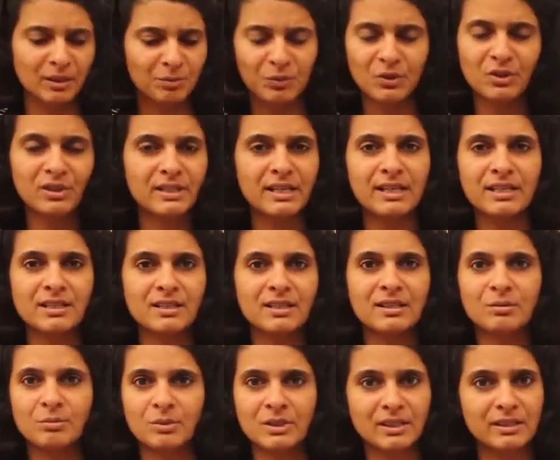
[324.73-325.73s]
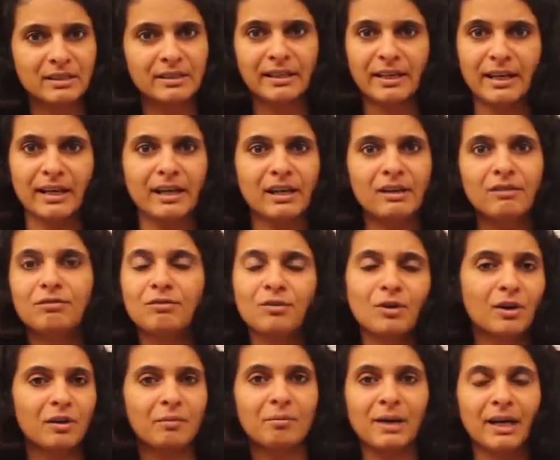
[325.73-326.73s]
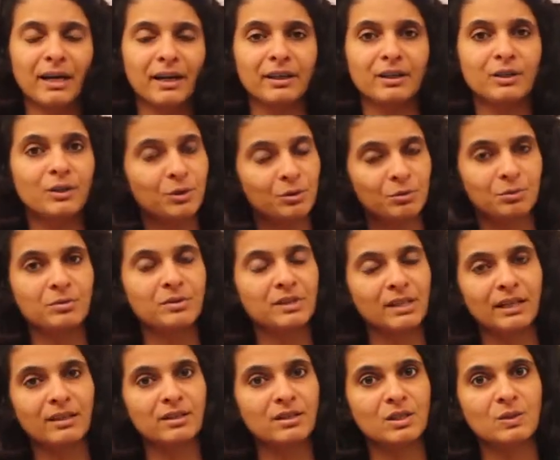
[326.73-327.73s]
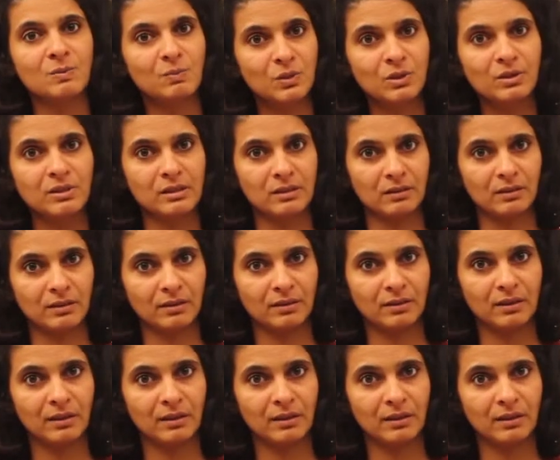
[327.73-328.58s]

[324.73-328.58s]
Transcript: The processor was there for my use and disposal.